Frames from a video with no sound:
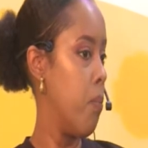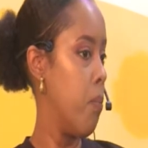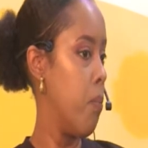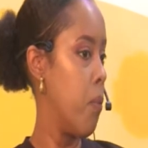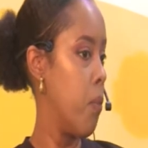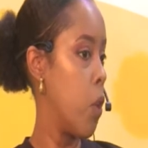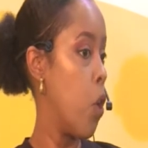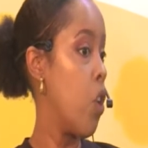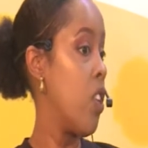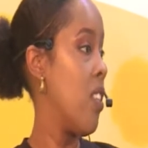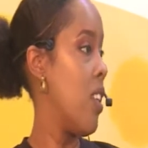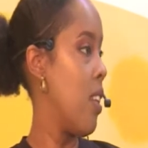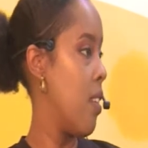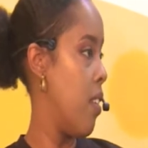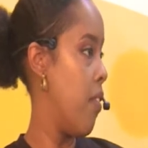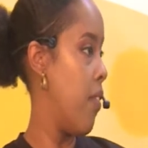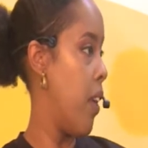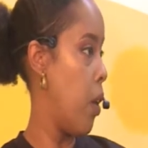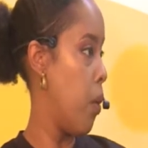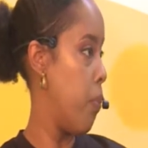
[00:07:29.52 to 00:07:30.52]
content
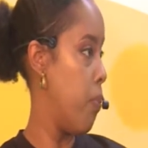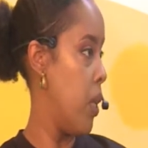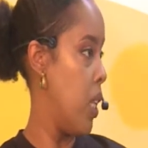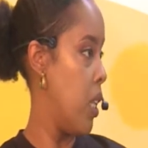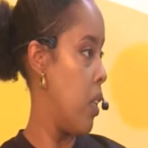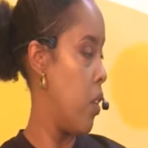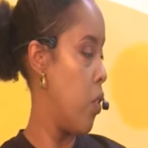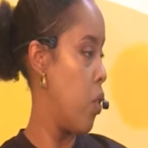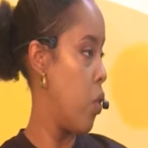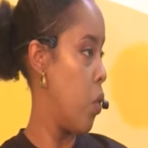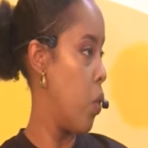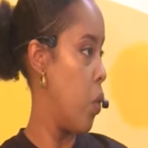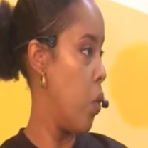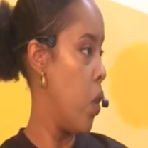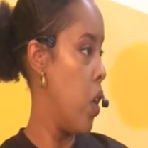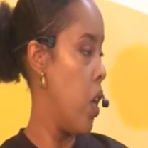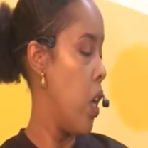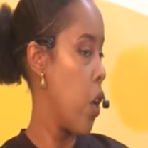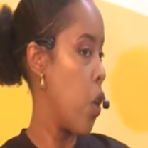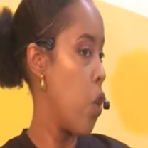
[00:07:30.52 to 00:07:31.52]
development, so
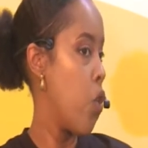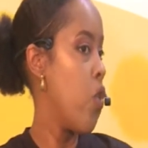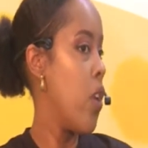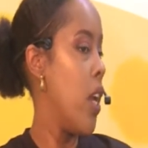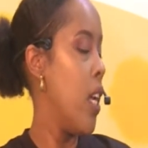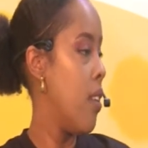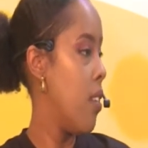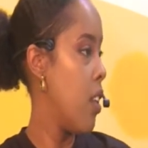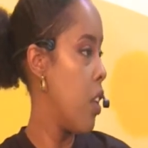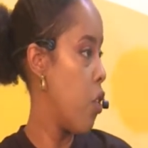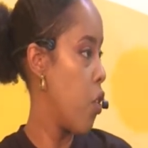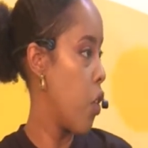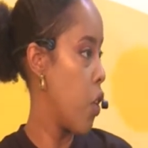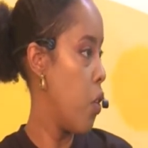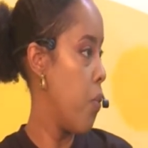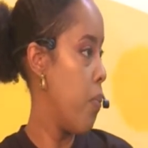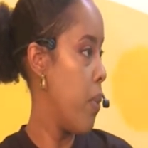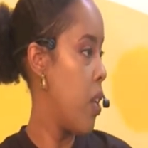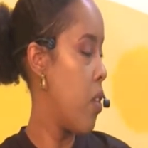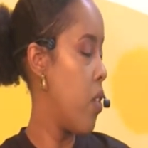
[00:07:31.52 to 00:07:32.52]
creating
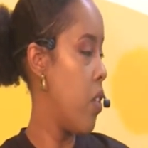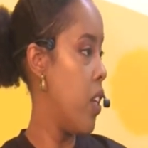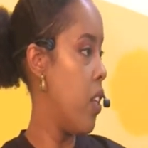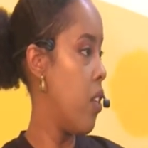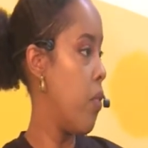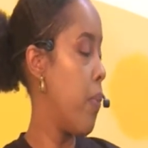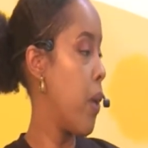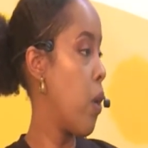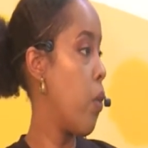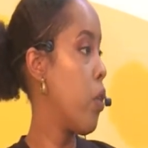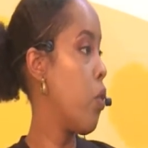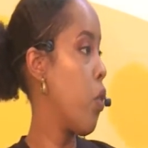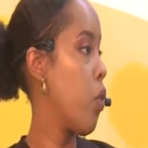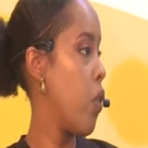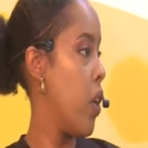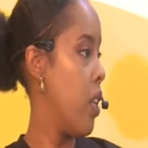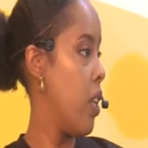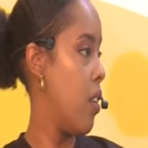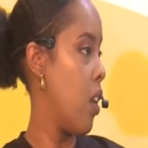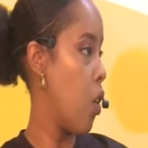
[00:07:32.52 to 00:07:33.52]
documentaries but also
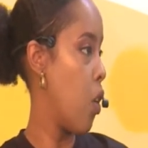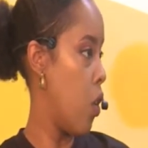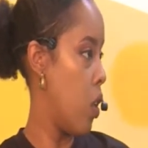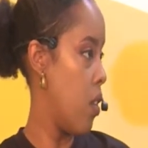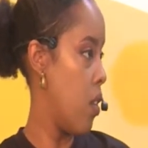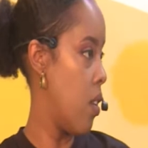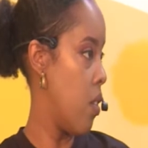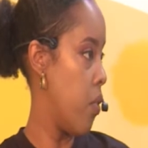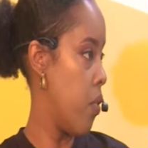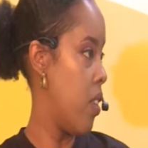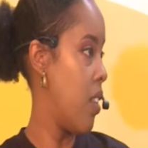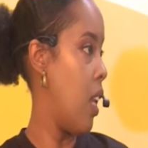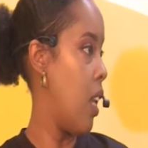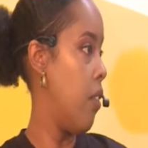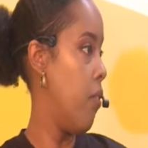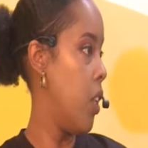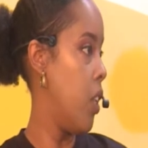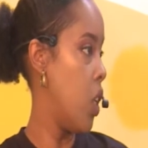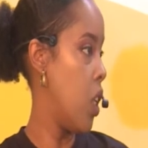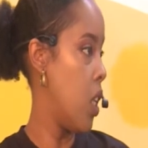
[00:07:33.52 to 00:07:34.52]
creating content for
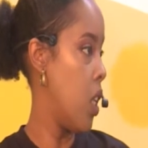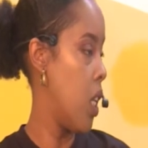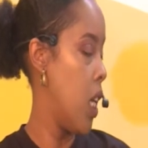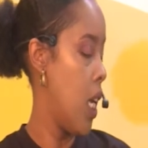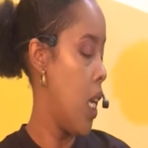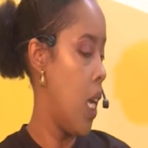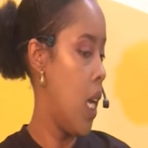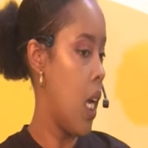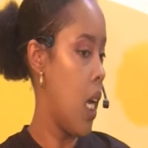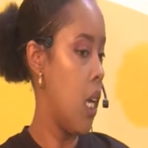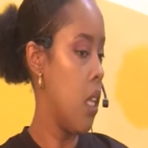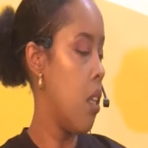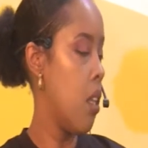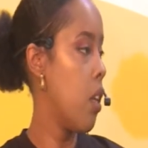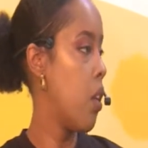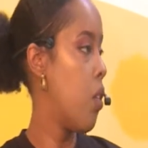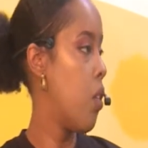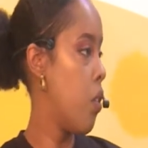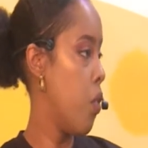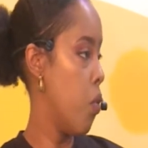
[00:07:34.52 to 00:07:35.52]
television. I
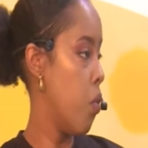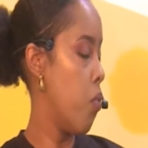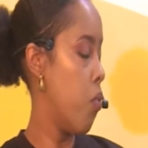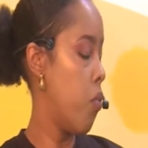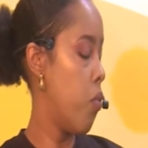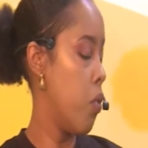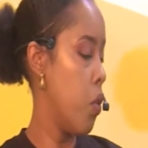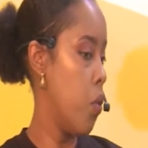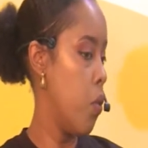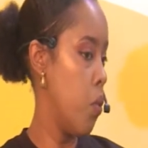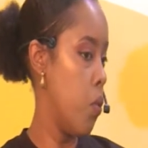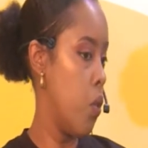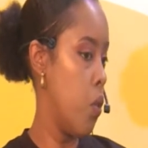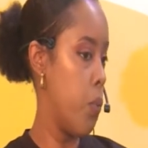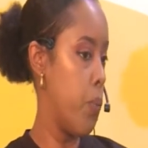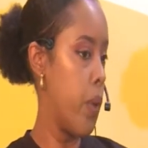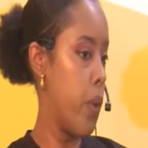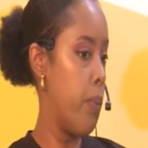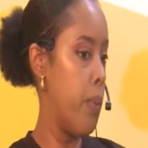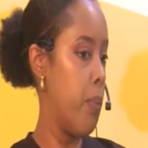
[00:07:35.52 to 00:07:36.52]
think you
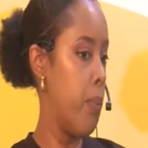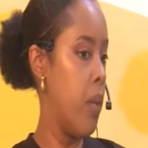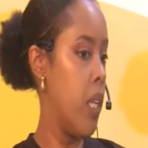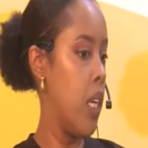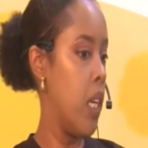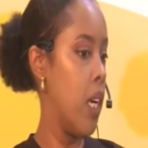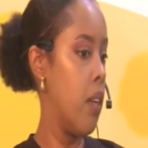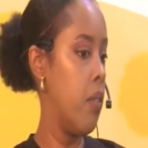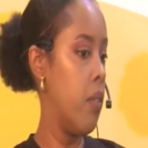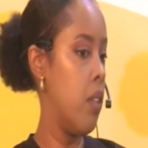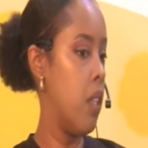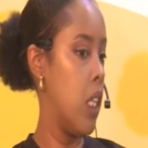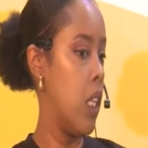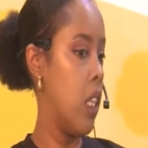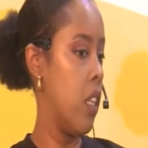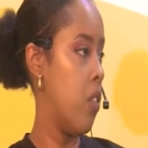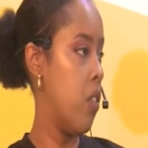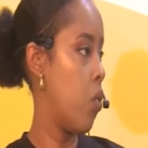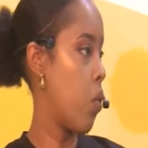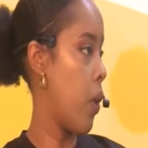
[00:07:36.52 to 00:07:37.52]
probably have seen
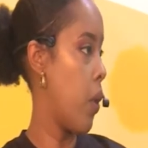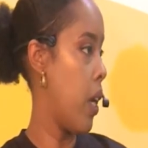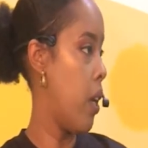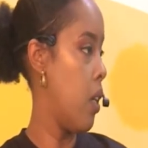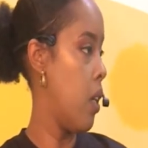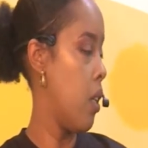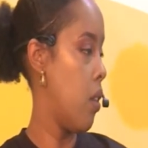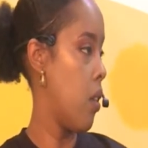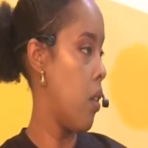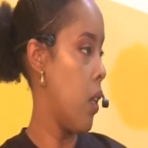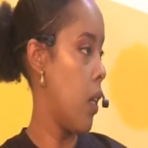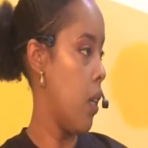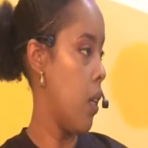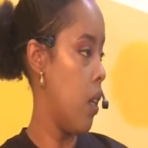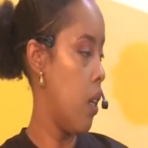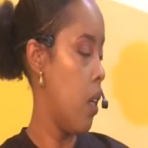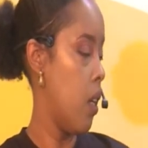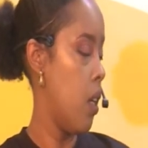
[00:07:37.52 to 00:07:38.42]
The Square. It's a